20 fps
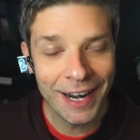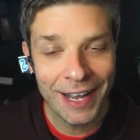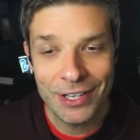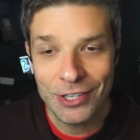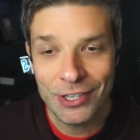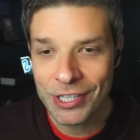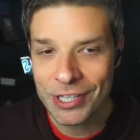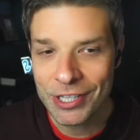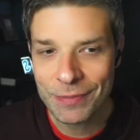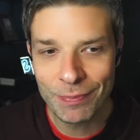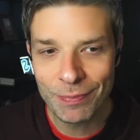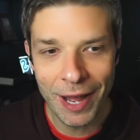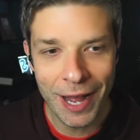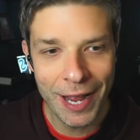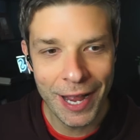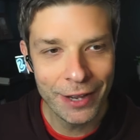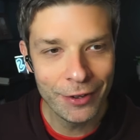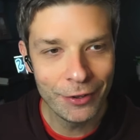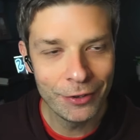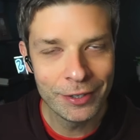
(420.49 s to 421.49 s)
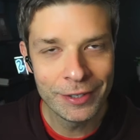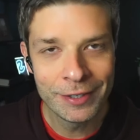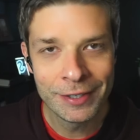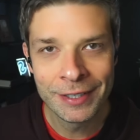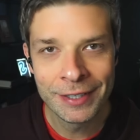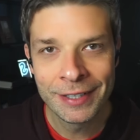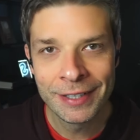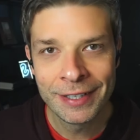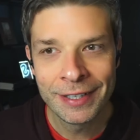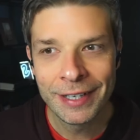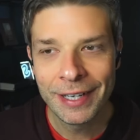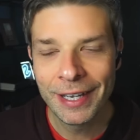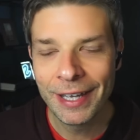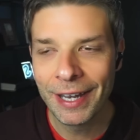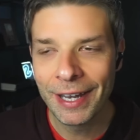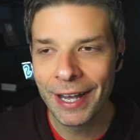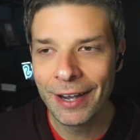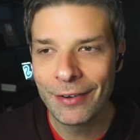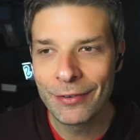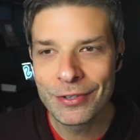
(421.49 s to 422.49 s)
just smiled,
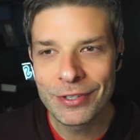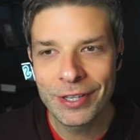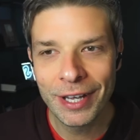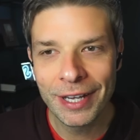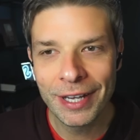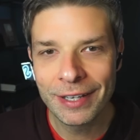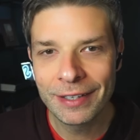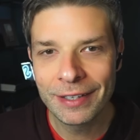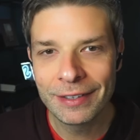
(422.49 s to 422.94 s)
and I was like,